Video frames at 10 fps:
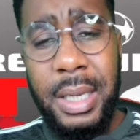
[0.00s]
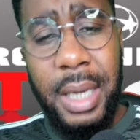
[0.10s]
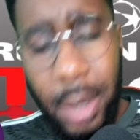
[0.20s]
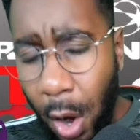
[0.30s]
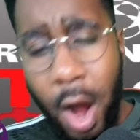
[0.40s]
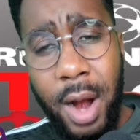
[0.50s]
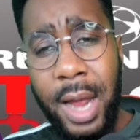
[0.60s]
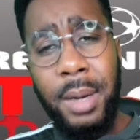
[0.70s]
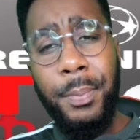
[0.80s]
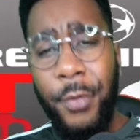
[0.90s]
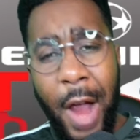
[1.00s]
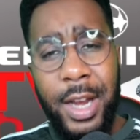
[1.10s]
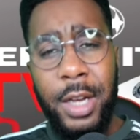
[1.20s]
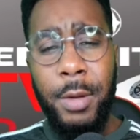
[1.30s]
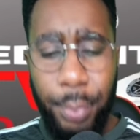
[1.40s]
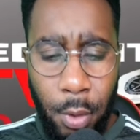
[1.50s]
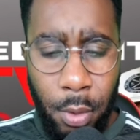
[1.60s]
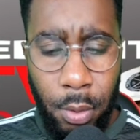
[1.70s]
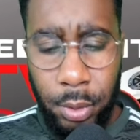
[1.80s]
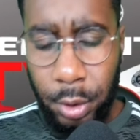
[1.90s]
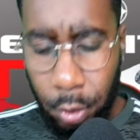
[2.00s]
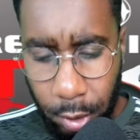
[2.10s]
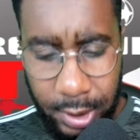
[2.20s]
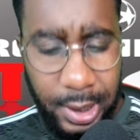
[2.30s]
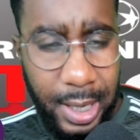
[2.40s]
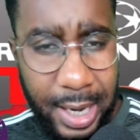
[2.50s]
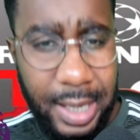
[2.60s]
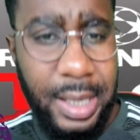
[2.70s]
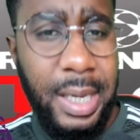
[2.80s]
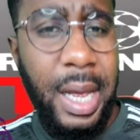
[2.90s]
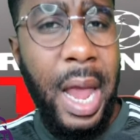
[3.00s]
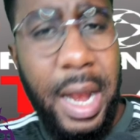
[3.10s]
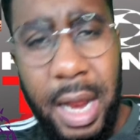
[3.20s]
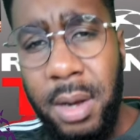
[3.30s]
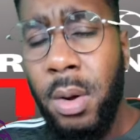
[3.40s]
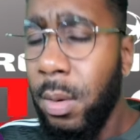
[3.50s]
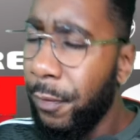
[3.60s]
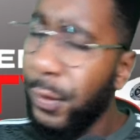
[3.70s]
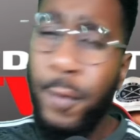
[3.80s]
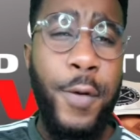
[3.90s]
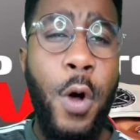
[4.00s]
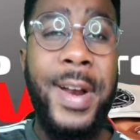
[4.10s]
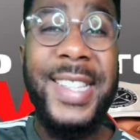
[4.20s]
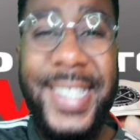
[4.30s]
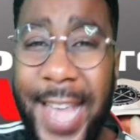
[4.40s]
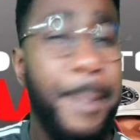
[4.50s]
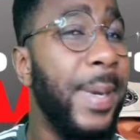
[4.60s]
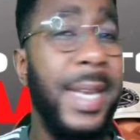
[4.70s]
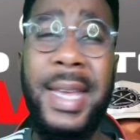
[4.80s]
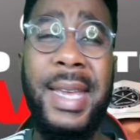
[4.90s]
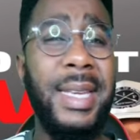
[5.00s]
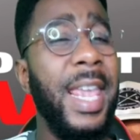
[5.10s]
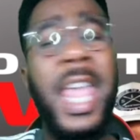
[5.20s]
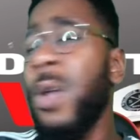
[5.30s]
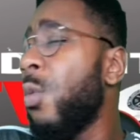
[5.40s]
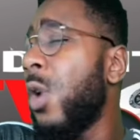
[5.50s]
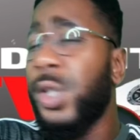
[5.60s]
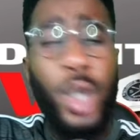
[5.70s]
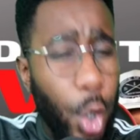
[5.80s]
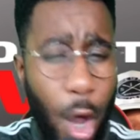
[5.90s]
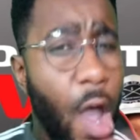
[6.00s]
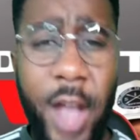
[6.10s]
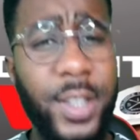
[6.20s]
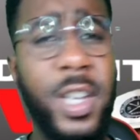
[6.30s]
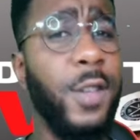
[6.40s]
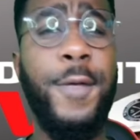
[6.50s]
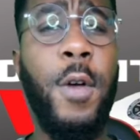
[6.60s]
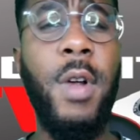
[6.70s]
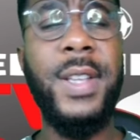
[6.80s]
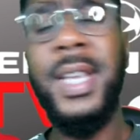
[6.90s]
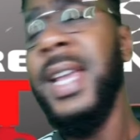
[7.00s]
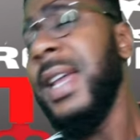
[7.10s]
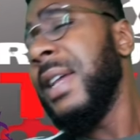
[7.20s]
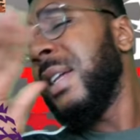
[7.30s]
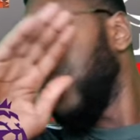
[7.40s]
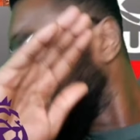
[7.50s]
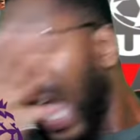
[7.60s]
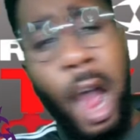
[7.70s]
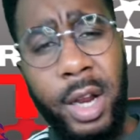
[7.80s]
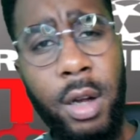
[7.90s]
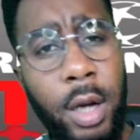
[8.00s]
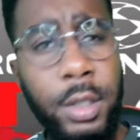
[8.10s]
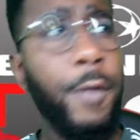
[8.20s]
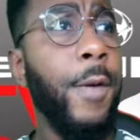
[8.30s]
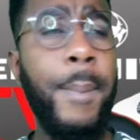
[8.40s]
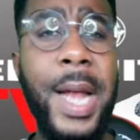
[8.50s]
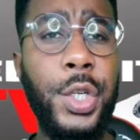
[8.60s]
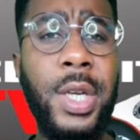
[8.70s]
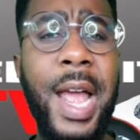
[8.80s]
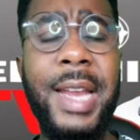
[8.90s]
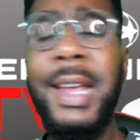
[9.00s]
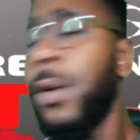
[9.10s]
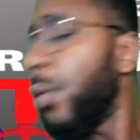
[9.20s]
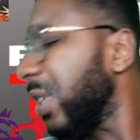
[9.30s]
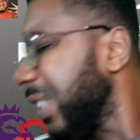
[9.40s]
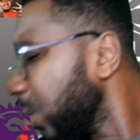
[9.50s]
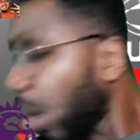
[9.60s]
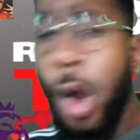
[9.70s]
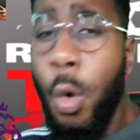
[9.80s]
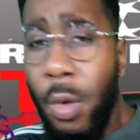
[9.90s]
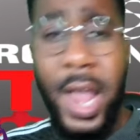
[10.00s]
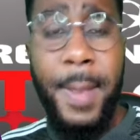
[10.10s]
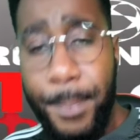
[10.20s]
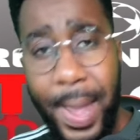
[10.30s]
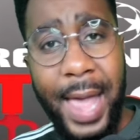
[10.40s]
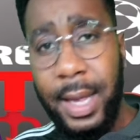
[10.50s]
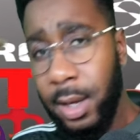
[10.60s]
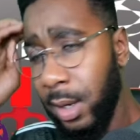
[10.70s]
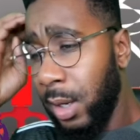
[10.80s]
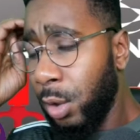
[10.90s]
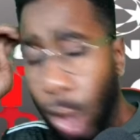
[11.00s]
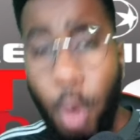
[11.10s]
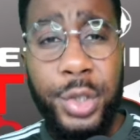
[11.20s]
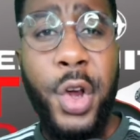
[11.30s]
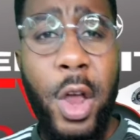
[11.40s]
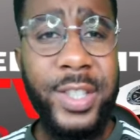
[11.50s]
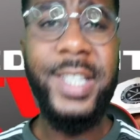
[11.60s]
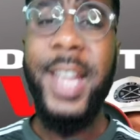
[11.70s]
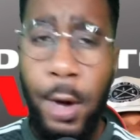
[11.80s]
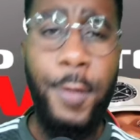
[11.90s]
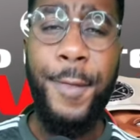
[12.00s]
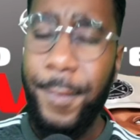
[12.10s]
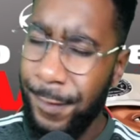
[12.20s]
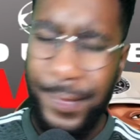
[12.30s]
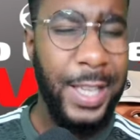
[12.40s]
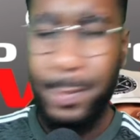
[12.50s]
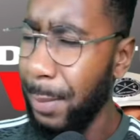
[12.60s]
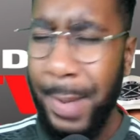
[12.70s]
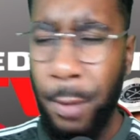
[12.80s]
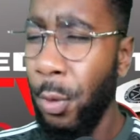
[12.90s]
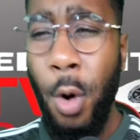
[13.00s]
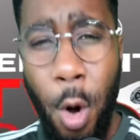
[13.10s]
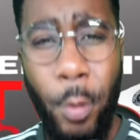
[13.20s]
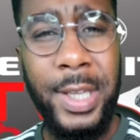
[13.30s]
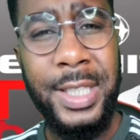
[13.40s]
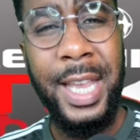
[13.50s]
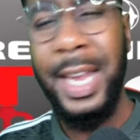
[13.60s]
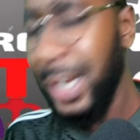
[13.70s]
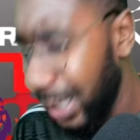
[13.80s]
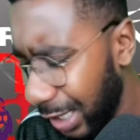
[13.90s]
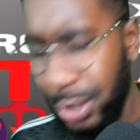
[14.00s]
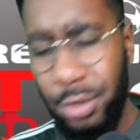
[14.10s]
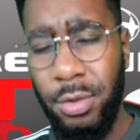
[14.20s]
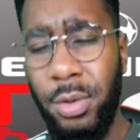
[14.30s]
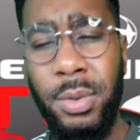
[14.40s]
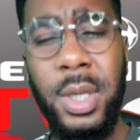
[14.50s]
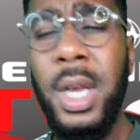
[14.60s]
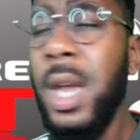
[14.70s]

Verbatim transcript: Haaland finding the ball to cross it in and then Phil Foden tapping it in. It was curtains for us. Down and under for Manchester United. Was no way back. No chance in hell, Fixman Man will always say in these interludes.